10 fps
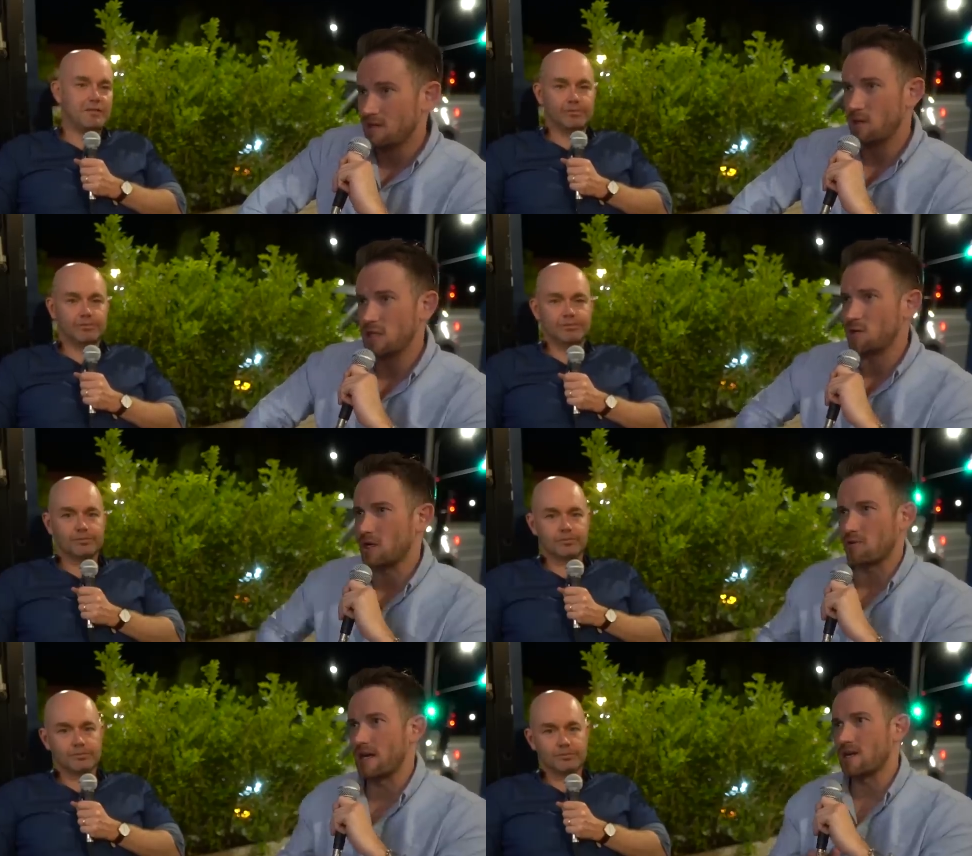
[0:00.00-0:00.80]
Speaker 1: Twenty twenty
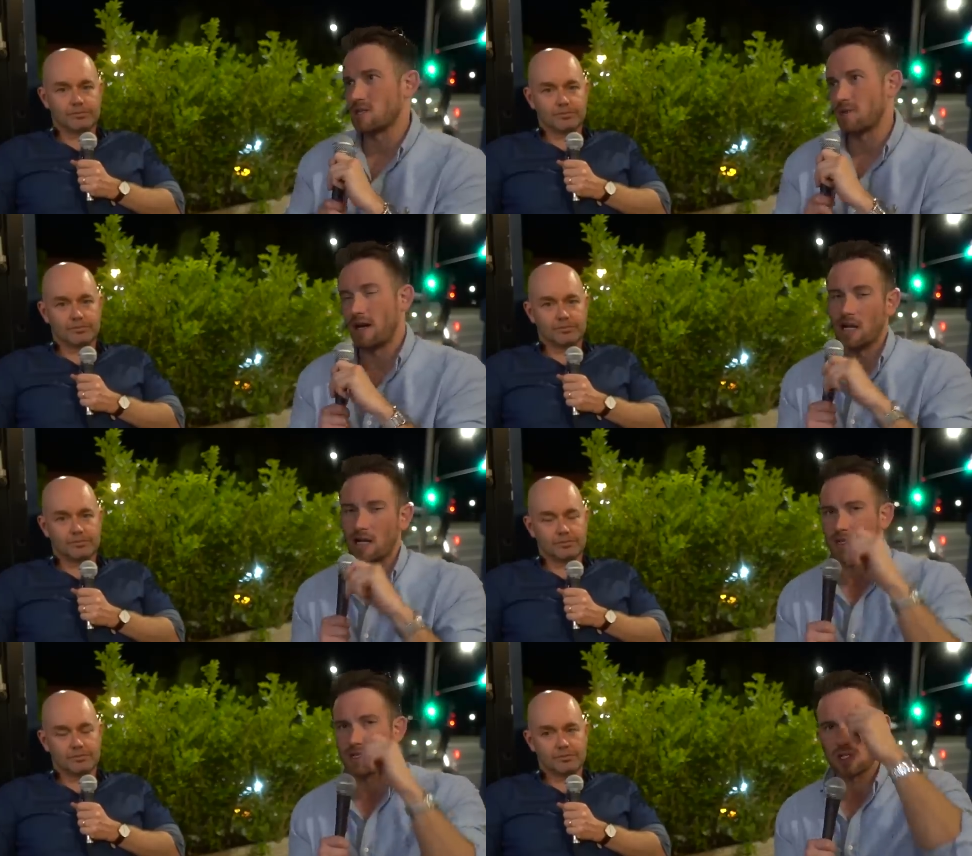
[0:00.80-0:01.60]
three Ashes, mate, are going to
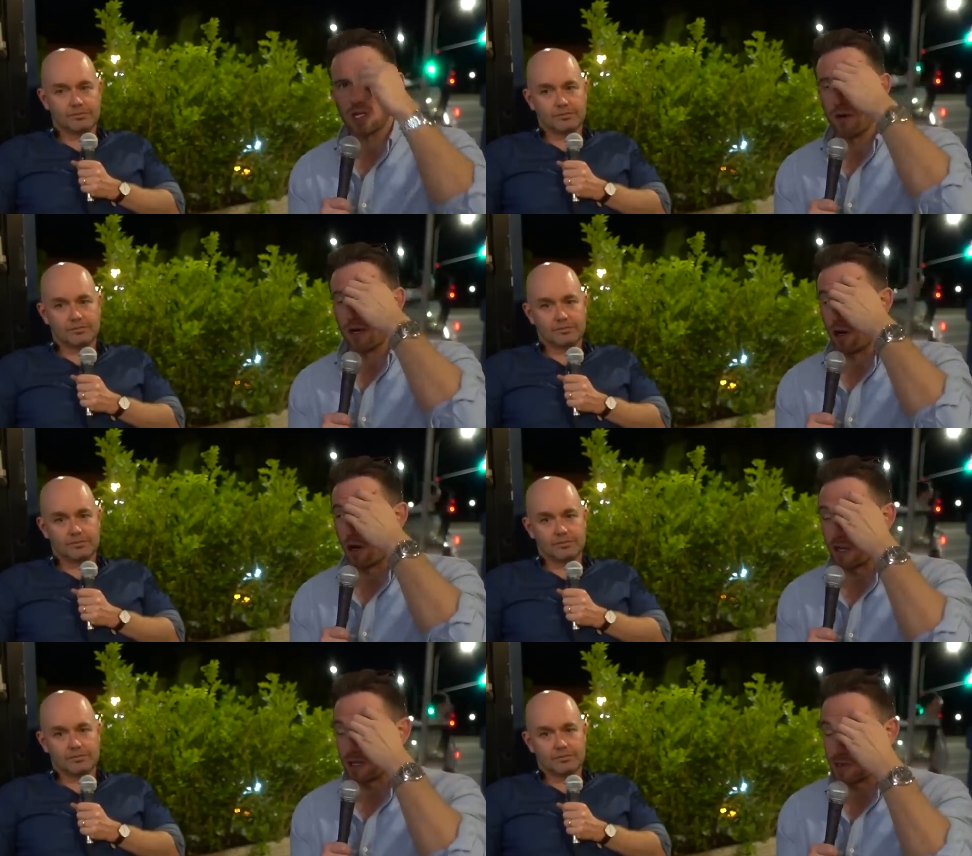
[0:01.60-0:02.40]
be so red hot,
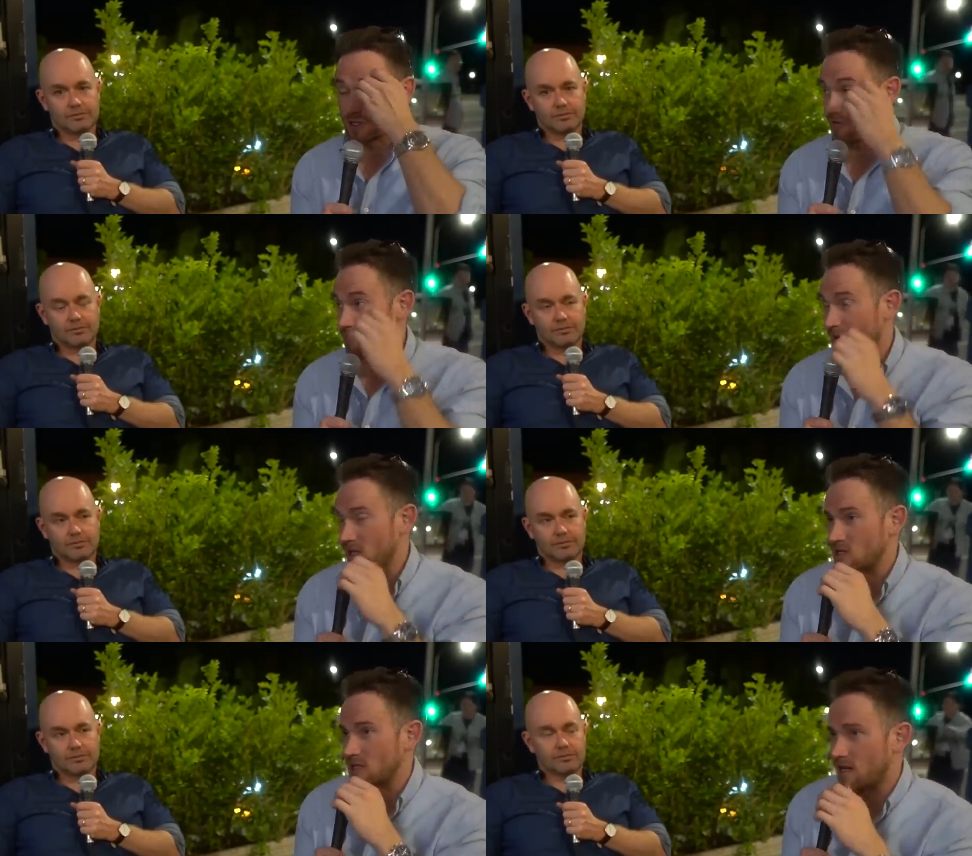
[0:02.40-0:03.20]
and they're doing stuff in
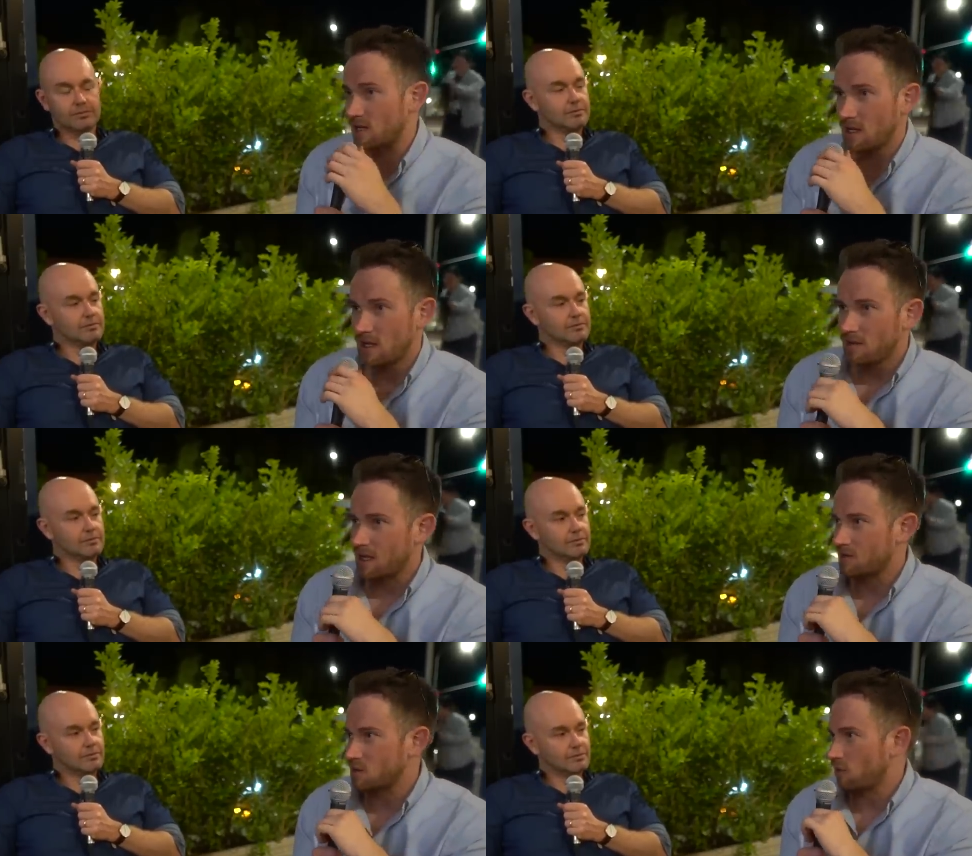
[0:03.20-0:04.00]
Pakistan.
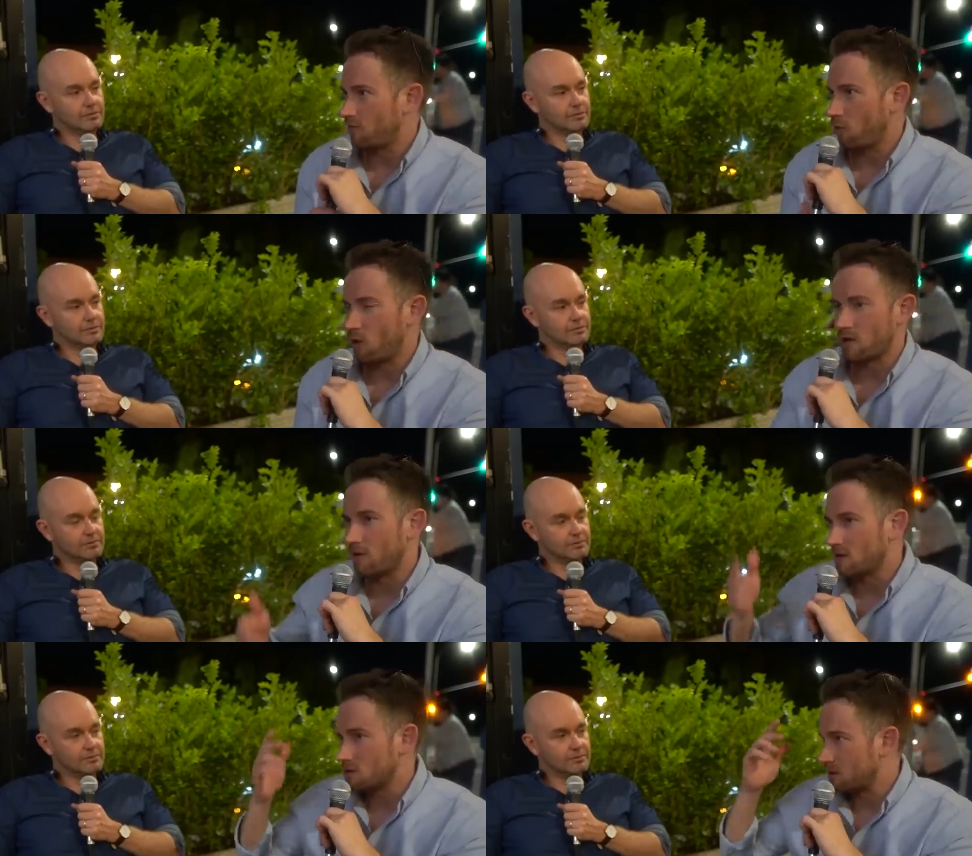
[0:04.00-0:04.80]
They've scored four hundred
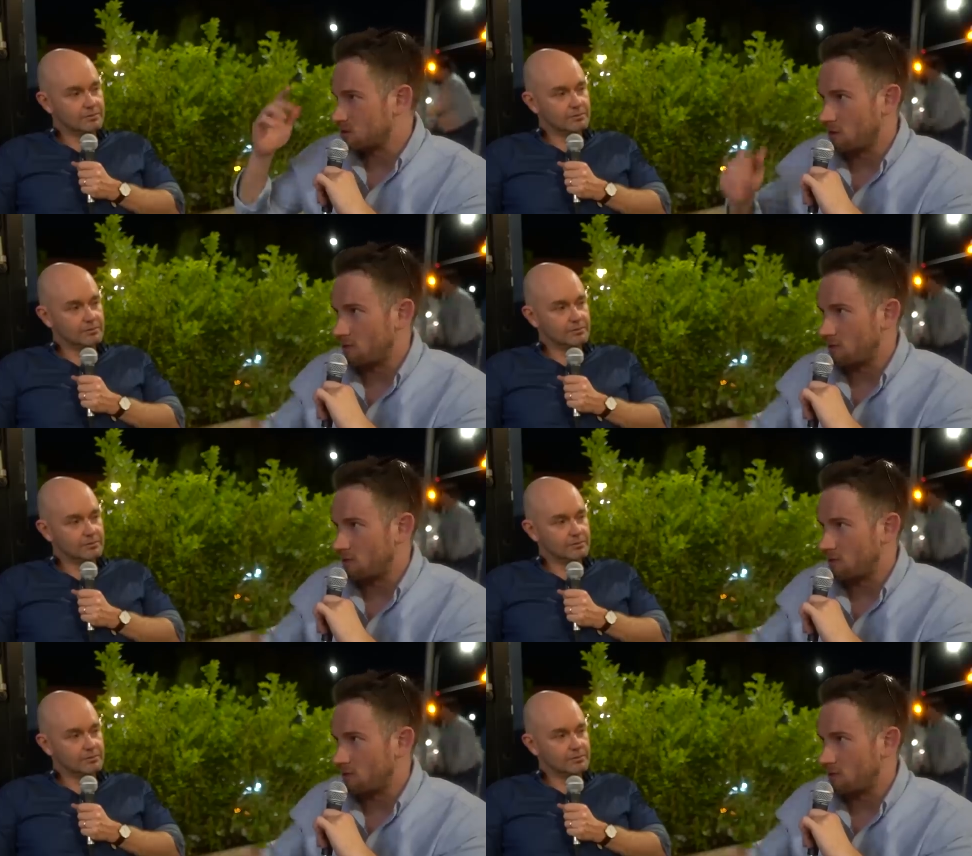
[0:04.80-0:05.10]
runs, they made twelve